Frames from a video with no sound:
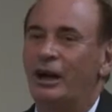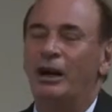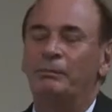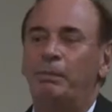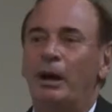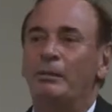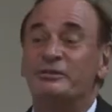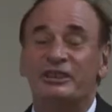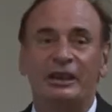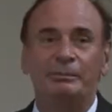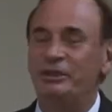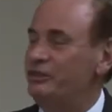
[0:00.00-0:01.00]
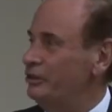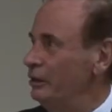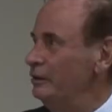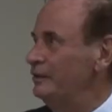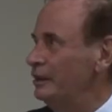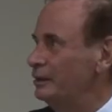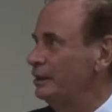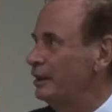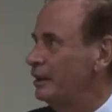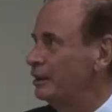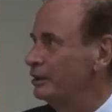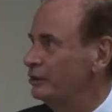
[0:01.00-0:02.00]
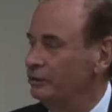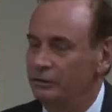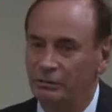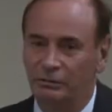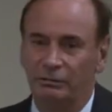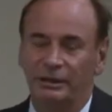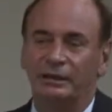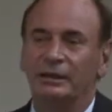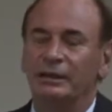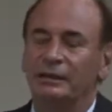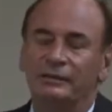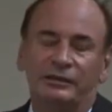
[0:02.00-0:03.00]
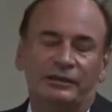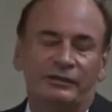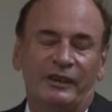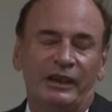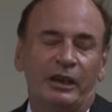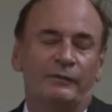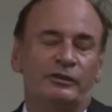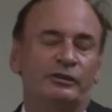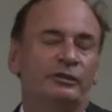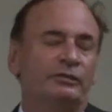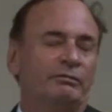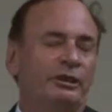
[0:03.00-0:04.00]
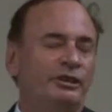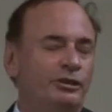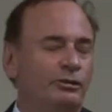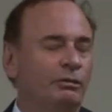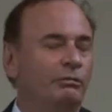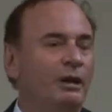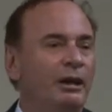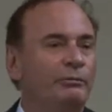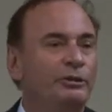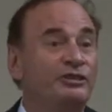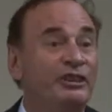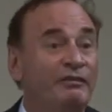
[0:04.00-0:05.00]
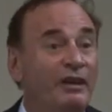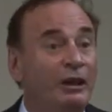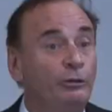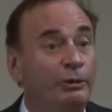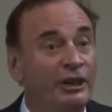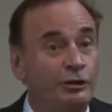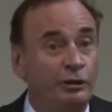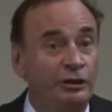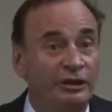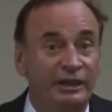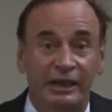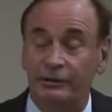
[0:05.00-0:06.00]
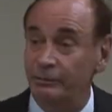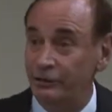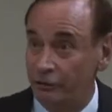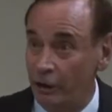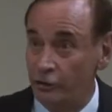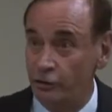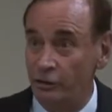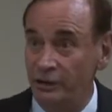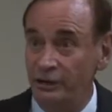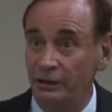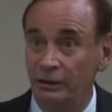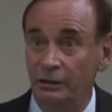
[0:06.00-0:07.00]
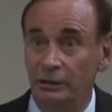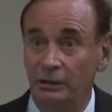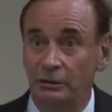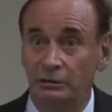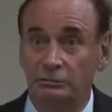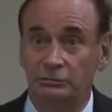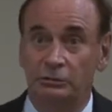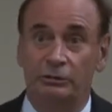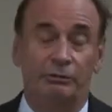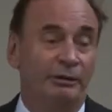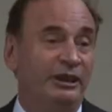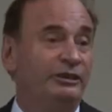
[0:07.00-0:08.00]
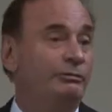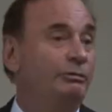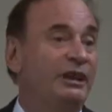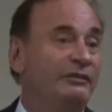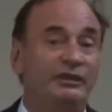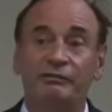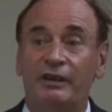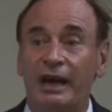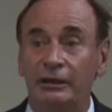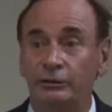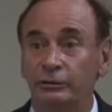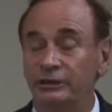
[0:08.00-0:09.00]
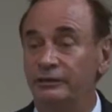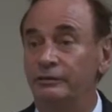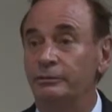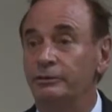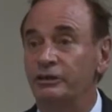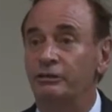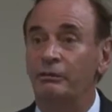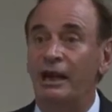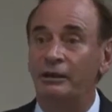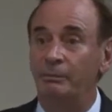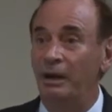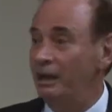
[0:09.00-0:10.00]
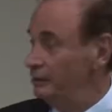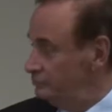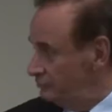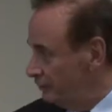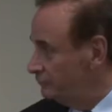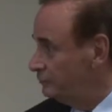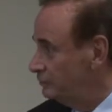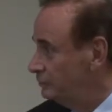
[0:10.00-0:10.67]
our problems can be solved, and now I'm going to go quick. It's very obvious. The traditional way was devaluation and debt restructuring. Greeks would have devalued if it was in drachma. It would have